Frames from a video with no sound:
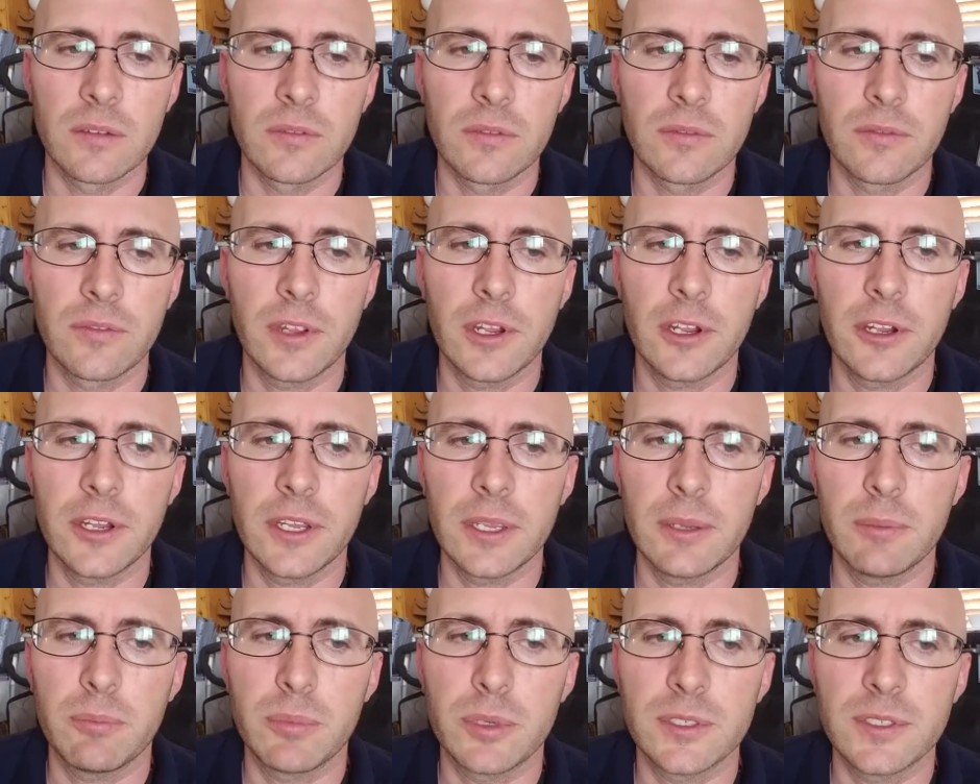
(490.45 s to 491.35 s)

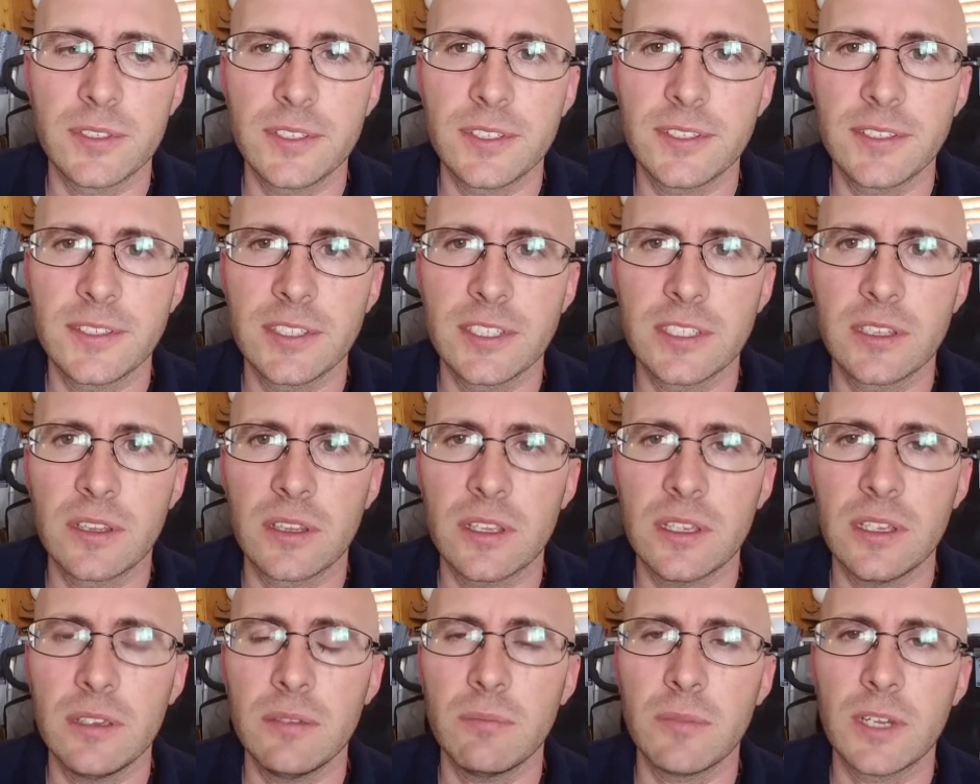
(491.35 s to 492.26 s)
very
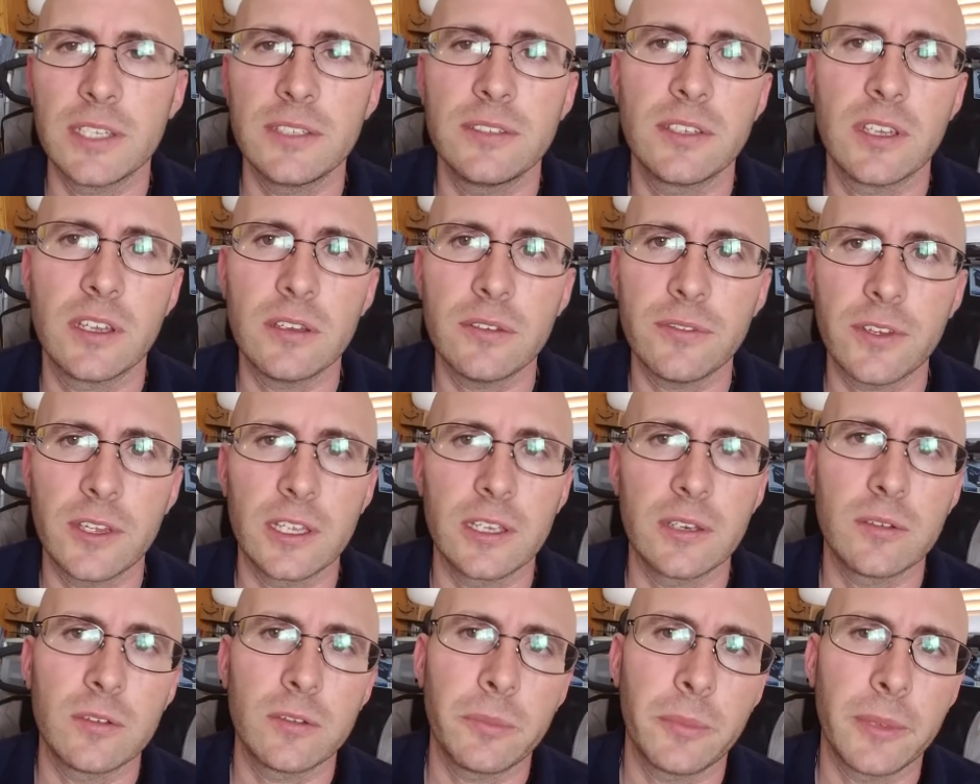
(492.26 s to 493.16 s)
persistently. Myself
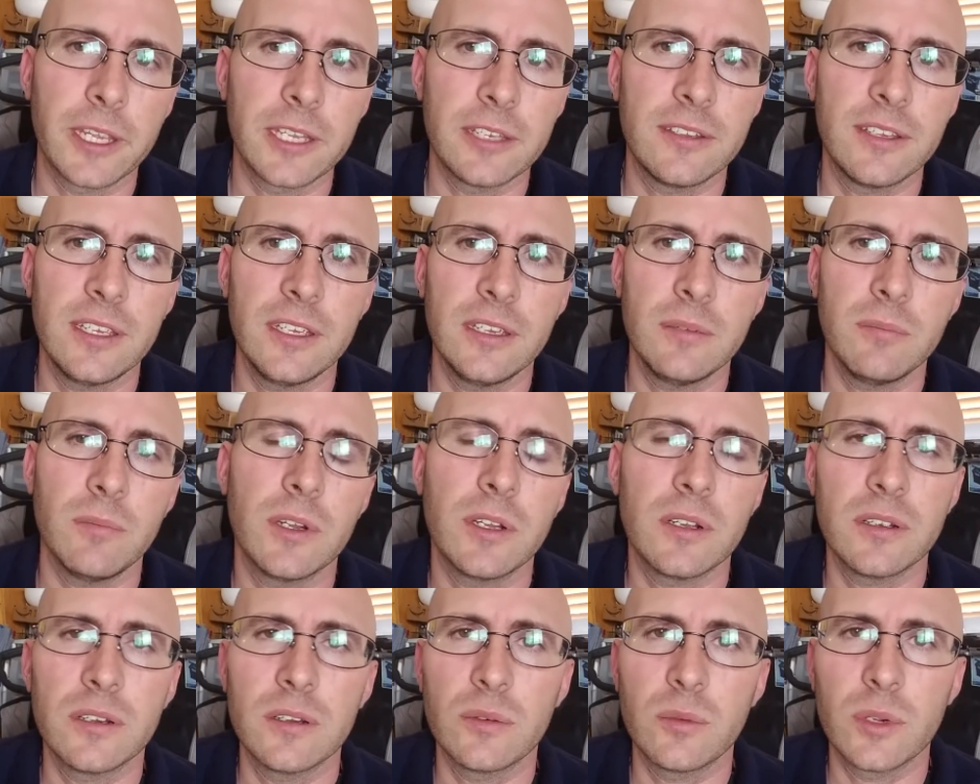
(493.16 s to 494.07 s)
and my team
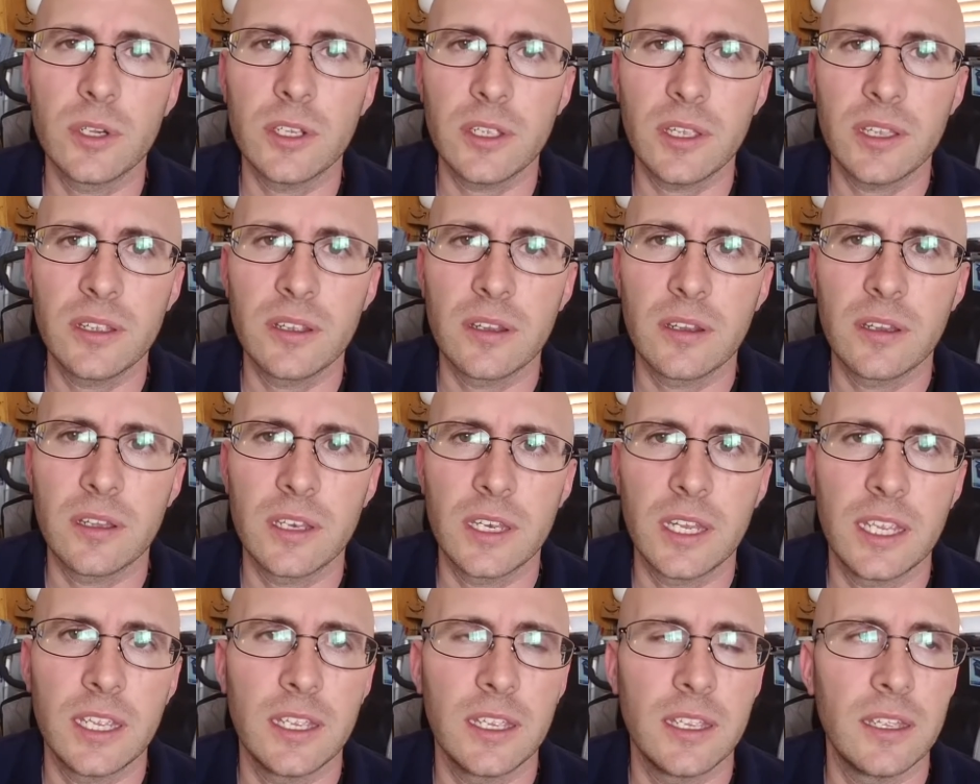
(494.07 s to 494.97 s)
are working on
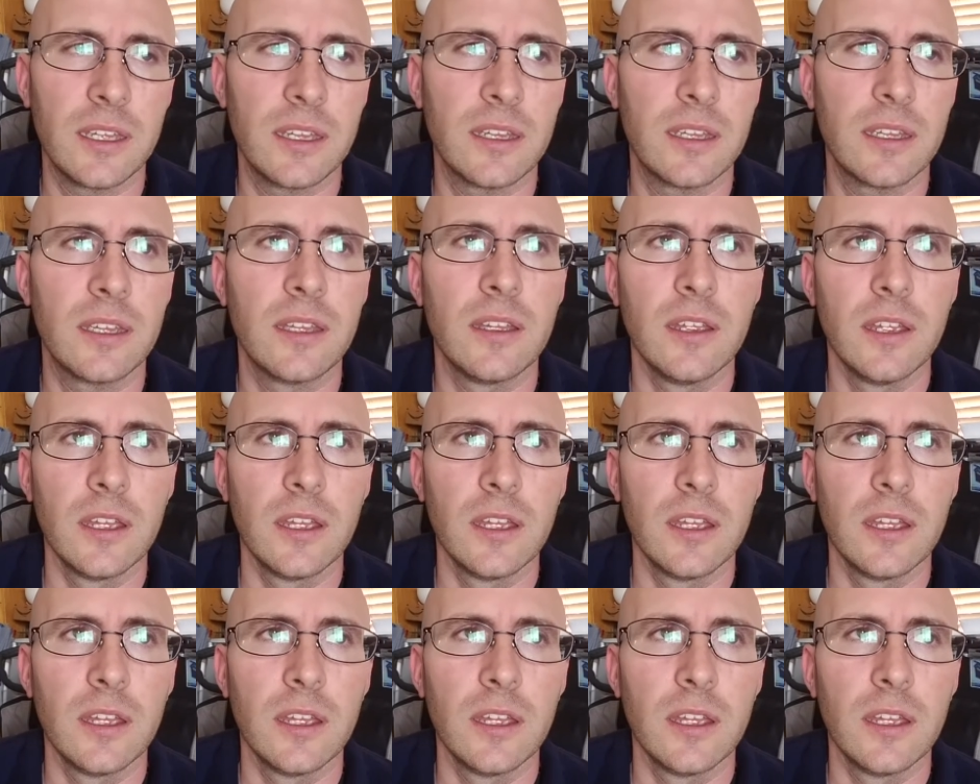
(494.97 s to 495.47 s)
a,